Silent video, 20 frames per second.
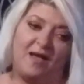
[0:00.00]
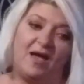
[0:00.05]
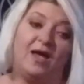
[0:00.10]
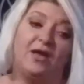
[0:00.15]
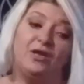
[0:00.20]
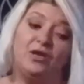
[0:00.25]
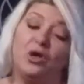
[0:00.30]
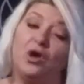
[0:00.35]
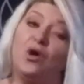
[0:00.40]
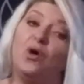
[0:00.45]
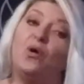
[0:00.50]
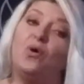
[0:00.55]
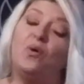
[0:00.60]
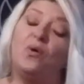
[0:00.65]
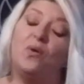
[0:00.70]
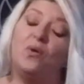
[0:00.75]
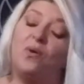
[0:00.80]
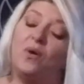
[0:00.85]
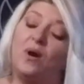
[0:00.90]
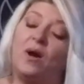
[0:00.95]
I
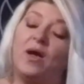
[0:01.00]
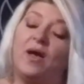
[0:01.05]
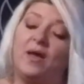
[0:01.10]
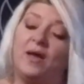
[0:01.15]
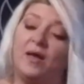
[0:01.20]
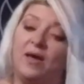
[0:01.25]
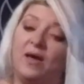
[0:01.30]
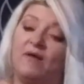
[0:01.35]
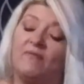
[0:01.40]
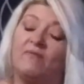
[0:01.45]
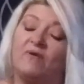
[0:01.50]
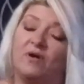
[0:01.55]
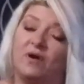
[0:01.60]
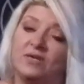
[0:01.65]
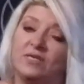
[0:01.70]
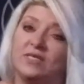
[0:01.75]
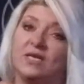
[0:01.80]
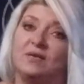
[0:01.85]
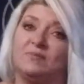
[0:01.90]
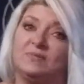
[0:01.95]
know I have a
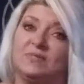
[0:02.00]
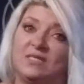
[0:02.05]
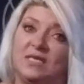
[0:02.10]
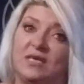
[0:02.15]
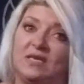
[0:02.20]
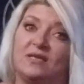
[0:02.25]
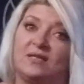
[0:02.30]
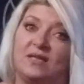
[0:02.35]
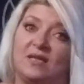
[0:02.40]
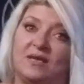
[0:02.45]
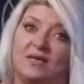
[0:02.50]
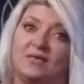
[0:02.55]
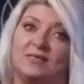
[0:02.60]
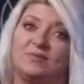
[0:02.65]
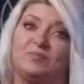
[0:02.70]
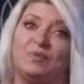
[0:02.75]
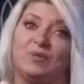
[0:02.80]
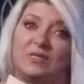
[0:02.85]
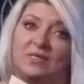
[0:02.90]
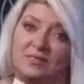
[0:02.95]
hard time seeing things,
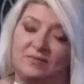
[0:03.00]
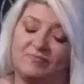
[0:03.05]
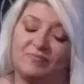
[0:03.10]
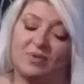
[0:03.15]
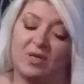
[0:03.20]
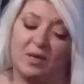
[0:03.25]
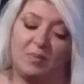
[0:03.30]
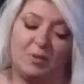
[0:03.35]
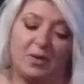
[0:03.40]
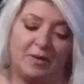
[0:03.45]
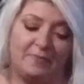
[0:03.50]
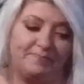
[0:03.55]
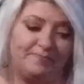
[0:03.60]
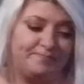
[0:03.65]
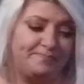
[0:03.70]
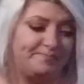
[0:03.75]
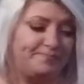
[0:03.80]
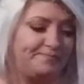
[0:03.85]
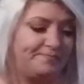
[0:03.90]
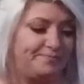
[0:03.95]
but come on.
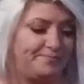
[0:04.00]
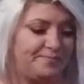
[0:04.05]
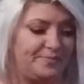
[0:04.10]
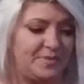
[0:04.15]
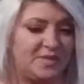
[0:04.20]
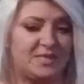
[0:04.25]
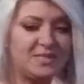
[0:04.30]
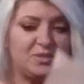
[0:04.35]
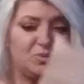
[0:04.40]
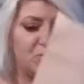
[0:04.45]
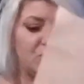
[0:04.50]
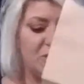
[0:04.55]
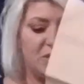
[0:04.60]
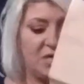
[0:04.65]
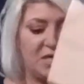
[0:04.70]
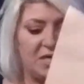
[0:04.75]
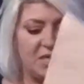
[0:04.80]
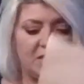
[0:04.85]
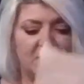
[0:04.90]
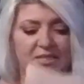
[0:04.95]
It's
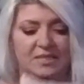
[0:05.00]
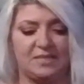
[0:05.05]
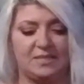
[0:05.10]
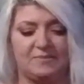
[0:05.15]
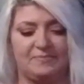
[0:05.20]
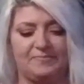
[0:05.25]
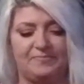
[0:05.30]
ridiculous.